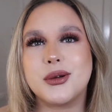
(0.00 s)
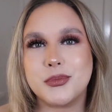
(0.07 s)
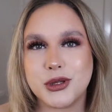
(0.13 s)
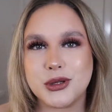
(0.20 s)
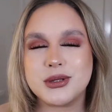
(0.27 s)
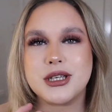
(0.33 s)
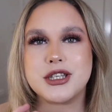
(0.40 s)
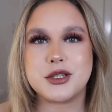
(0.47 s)

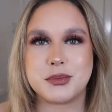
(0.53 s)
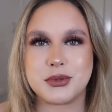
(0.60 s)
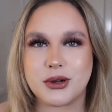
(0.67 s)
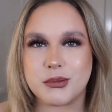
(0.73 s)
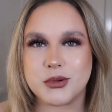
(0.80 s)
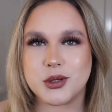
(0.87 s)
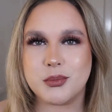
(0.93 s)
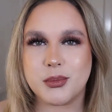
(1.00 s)
beauty
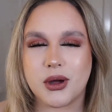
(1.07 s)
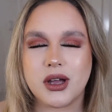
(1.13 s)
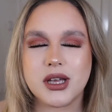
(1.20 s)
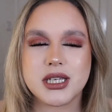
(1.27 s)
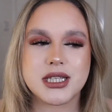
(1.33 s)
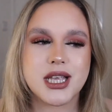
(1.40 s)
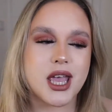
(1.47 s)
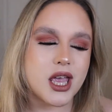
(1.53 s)
subscription
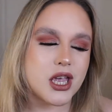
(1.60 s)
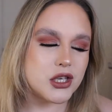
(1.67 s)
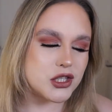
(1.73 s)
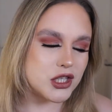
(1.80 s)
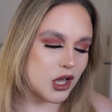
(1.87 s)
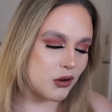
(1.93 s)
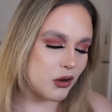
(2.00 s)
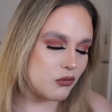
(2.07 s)
box.
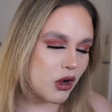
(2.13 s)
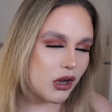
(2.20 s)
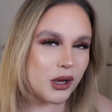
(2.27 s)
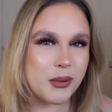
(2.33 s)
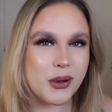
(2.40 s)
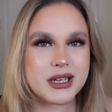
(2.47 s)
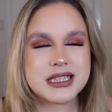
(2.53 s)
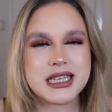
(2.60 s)
So
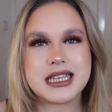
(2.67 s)
Roccabox